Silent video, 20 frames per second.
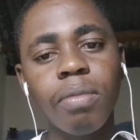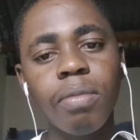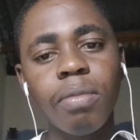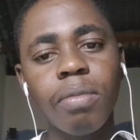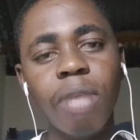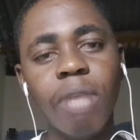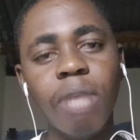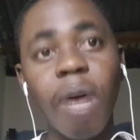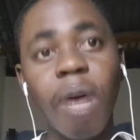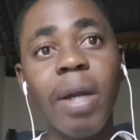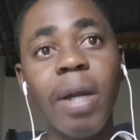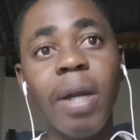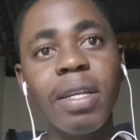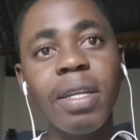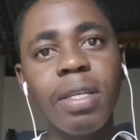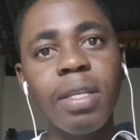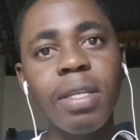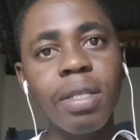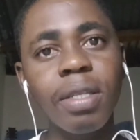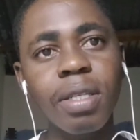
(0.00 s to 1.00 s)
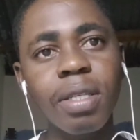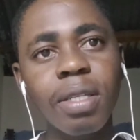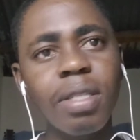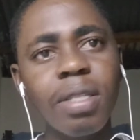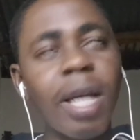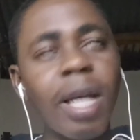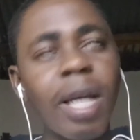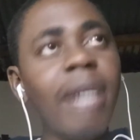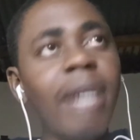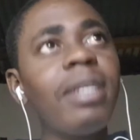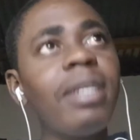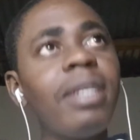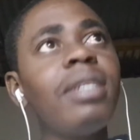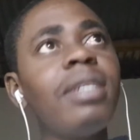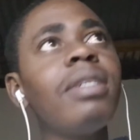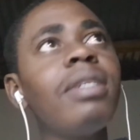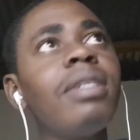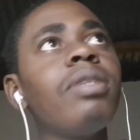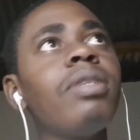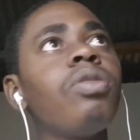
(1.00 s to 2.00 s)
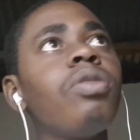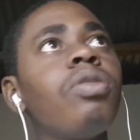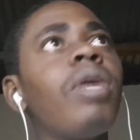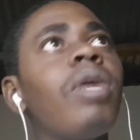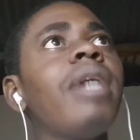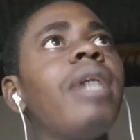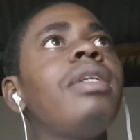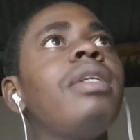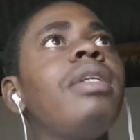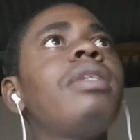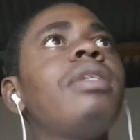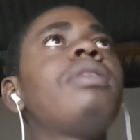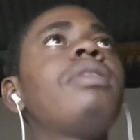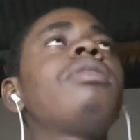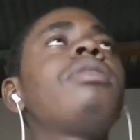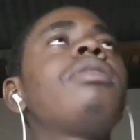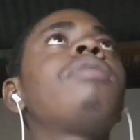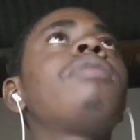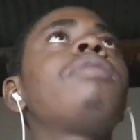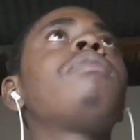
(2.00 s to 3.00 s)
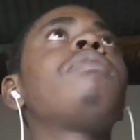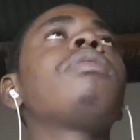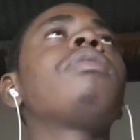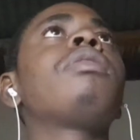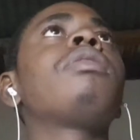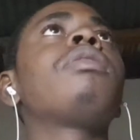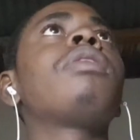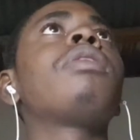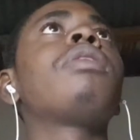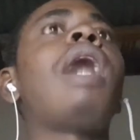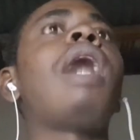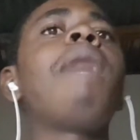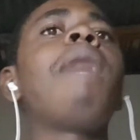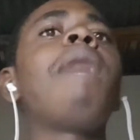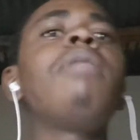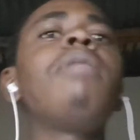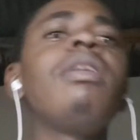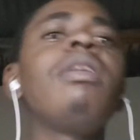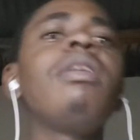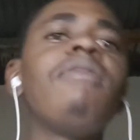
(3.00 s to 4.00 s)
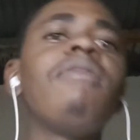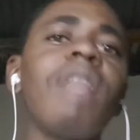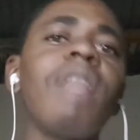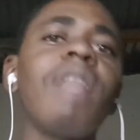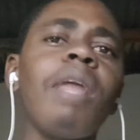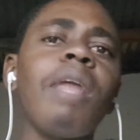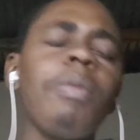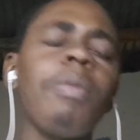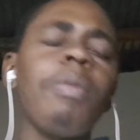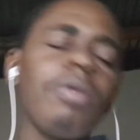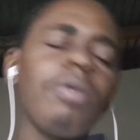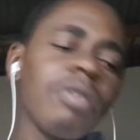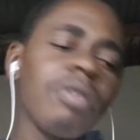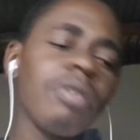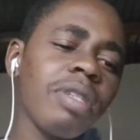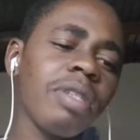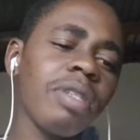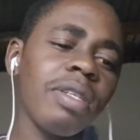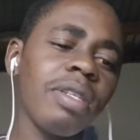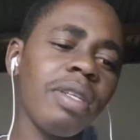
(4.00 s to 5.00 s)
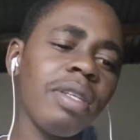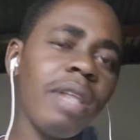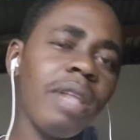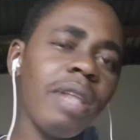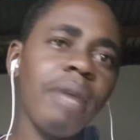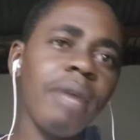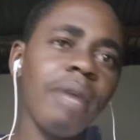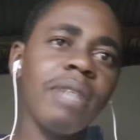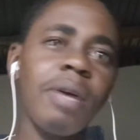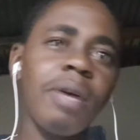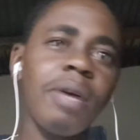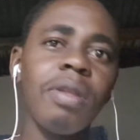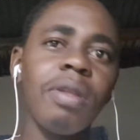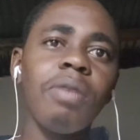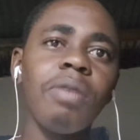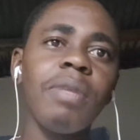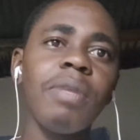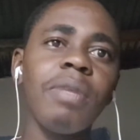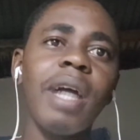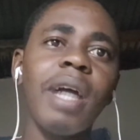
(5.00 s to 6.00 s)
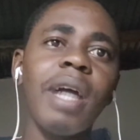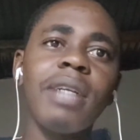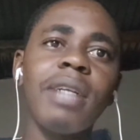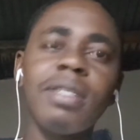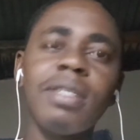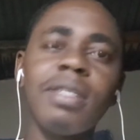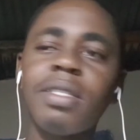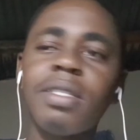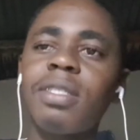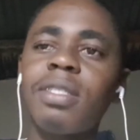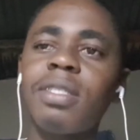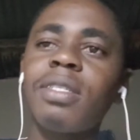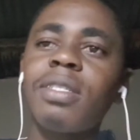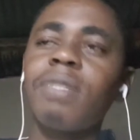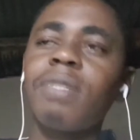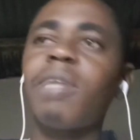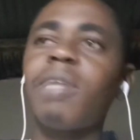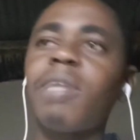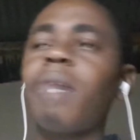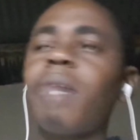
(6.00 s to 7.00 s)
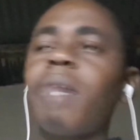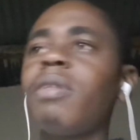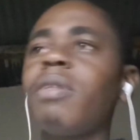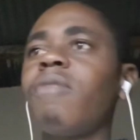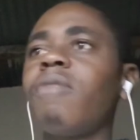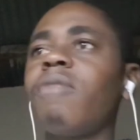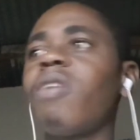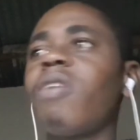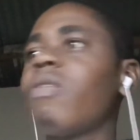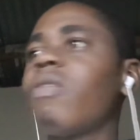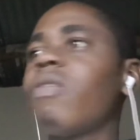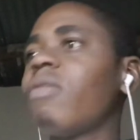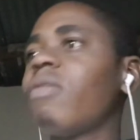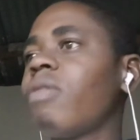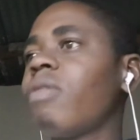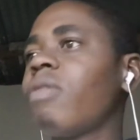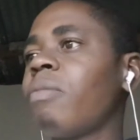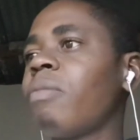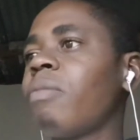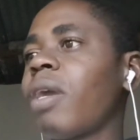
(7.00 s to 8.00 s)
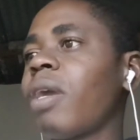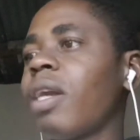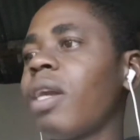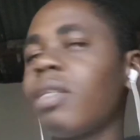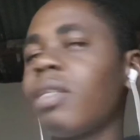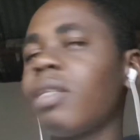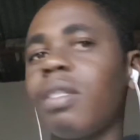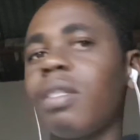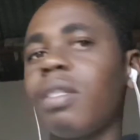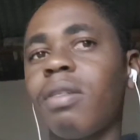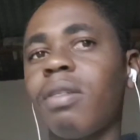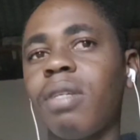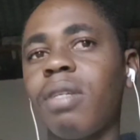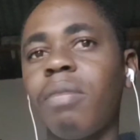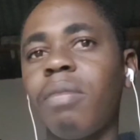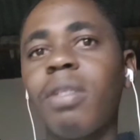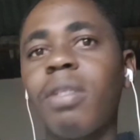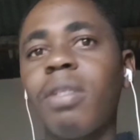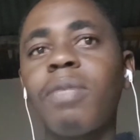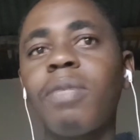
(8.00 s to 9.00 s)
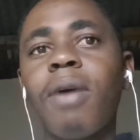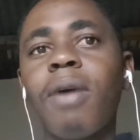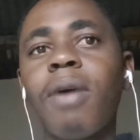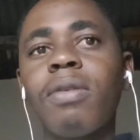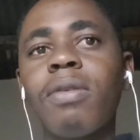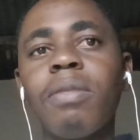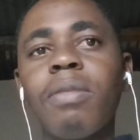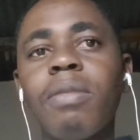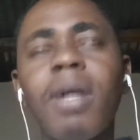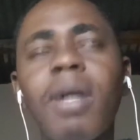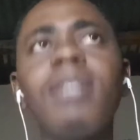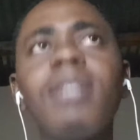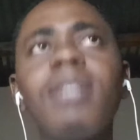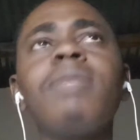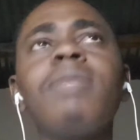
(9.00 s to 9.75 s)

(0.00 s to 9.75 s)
our ideas? Because your ideas, I believe a lot of people are just gonna say that I sound a little bit idealist, but I believe that the mind has an immense power in the body.